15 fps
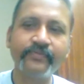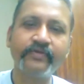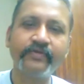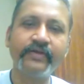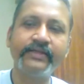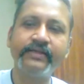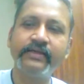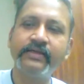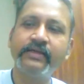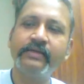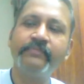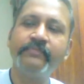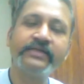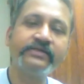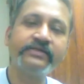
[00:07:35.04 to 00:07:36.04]
right.
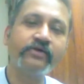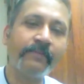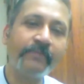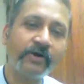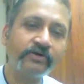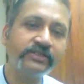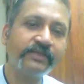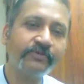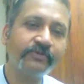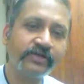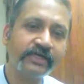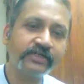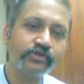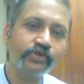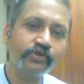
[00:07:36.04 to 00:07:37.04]
But about the
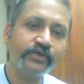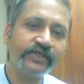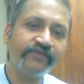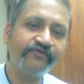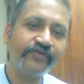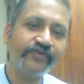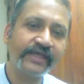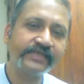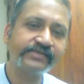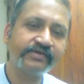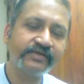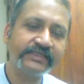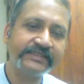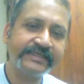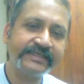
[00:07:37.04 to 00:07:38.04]
product, do you give
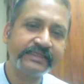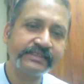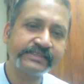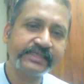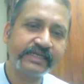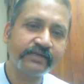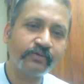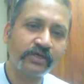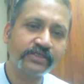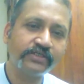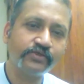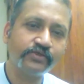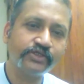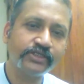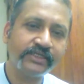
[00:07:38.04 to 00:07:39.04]
extra details than
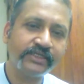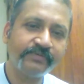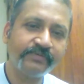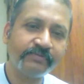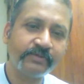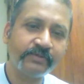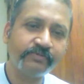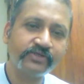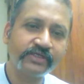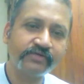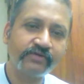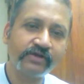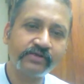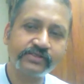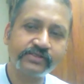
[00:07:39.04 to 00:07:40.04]
what usually people put
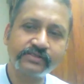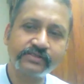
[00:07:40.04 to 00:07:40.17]
across?